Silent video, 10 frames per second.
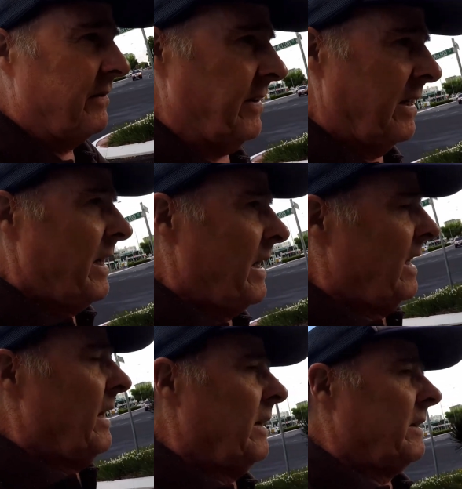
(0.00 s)
earth.
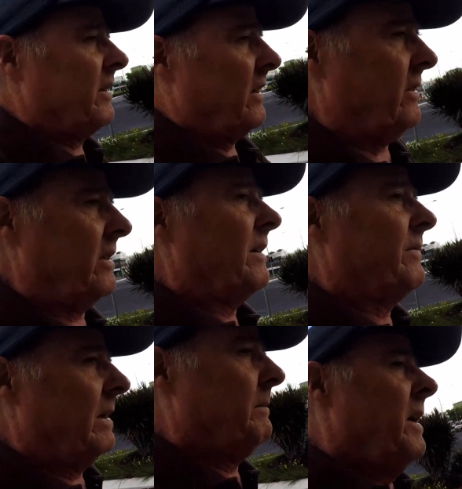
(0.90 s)
So
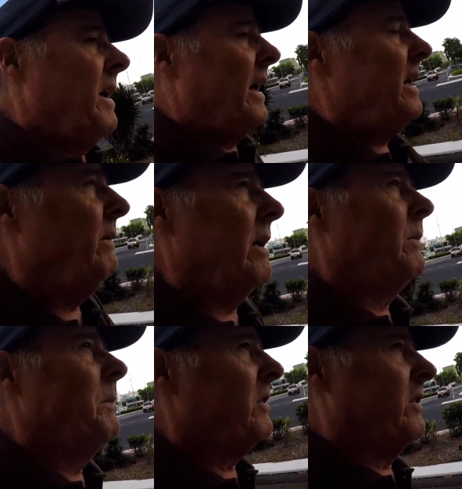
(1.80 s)
stuff them. Anyway,
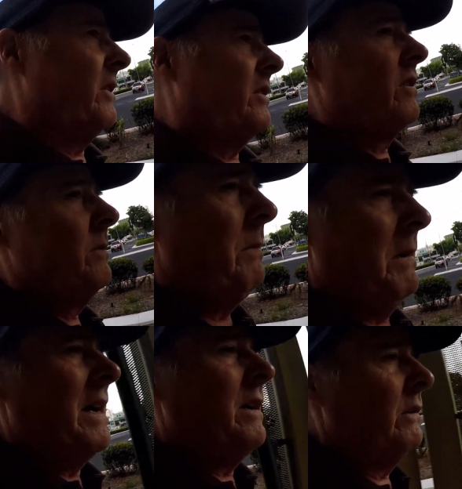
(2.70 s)
almost at the
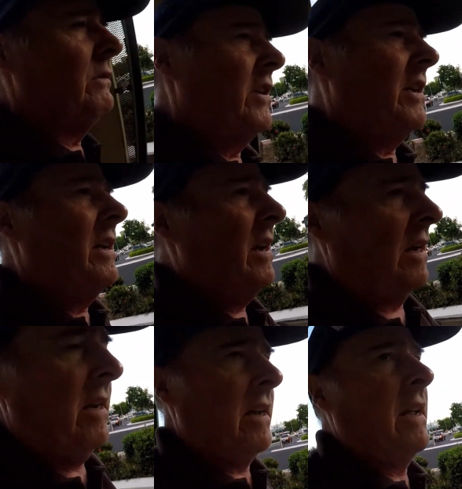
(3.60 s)
supermarket, and we'll see
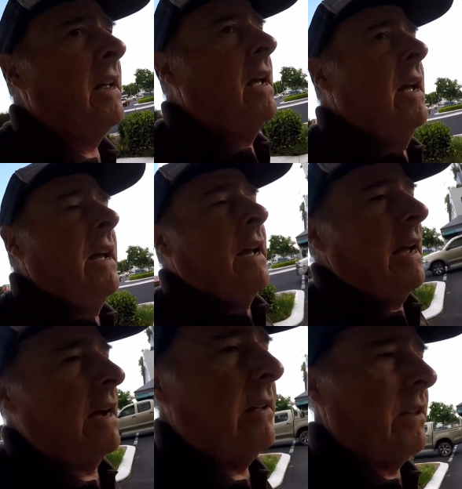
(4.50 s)

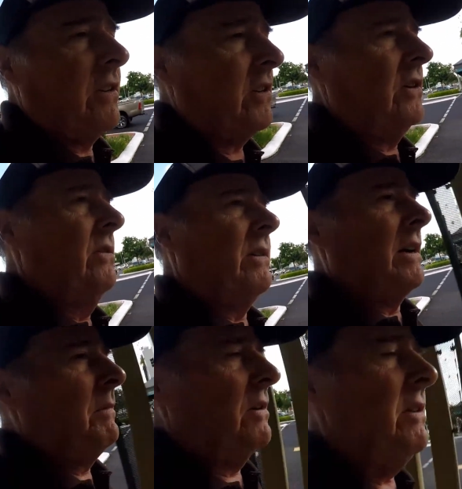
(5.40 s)
how this new
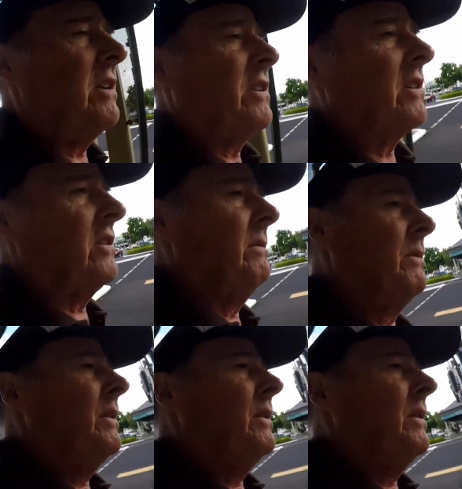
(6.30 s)
community system